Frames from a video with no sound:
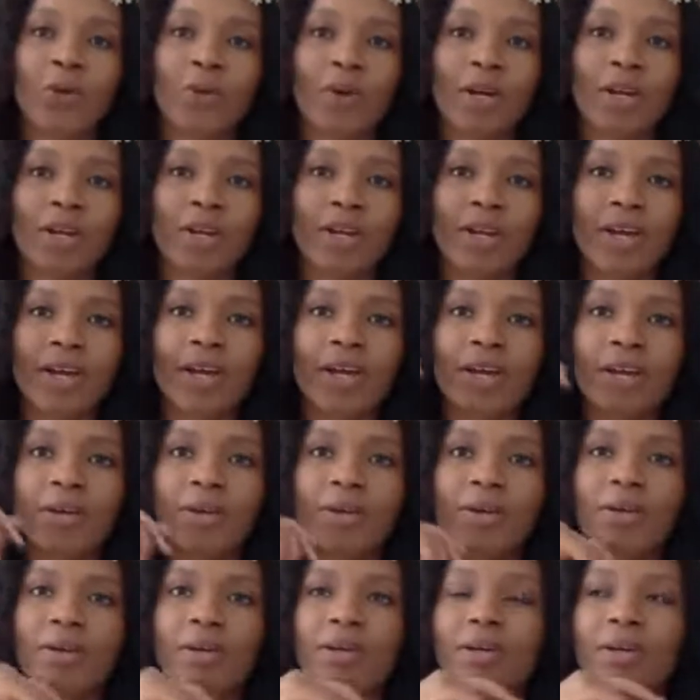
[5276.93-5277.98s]
I don't know
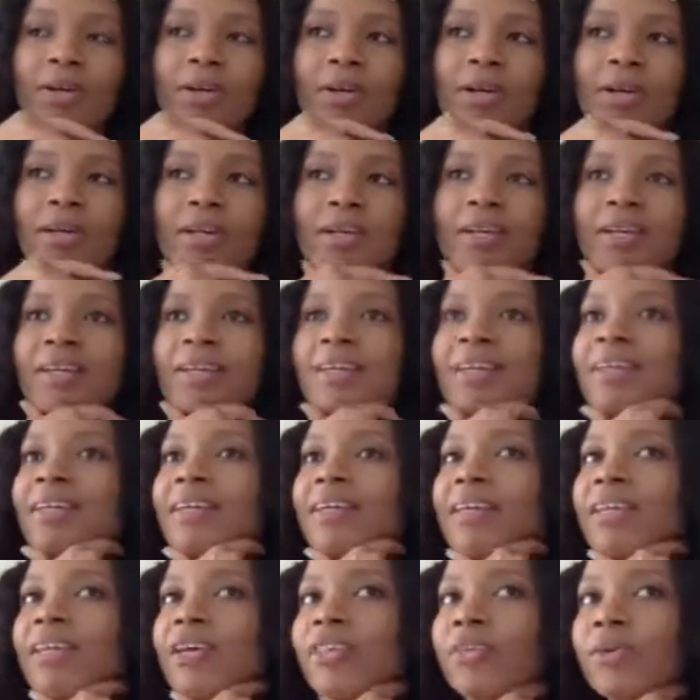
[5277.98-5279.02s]

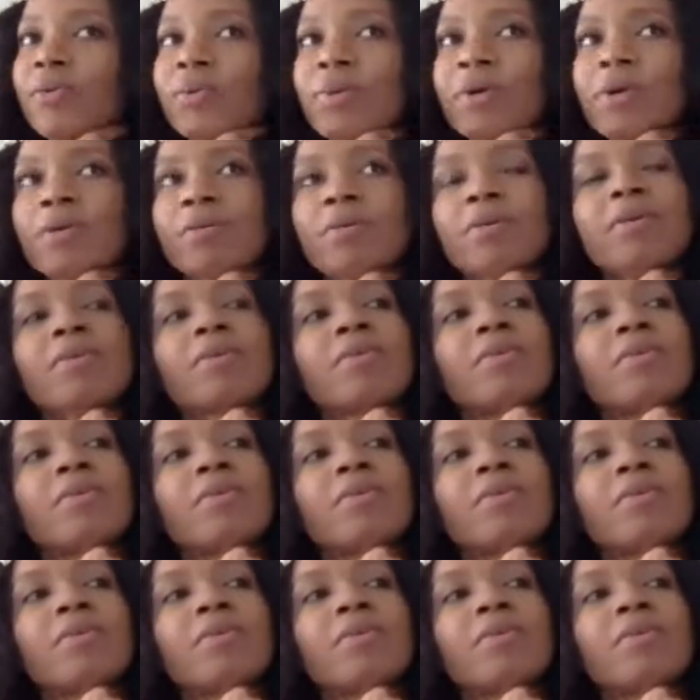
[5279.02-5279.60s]
if I've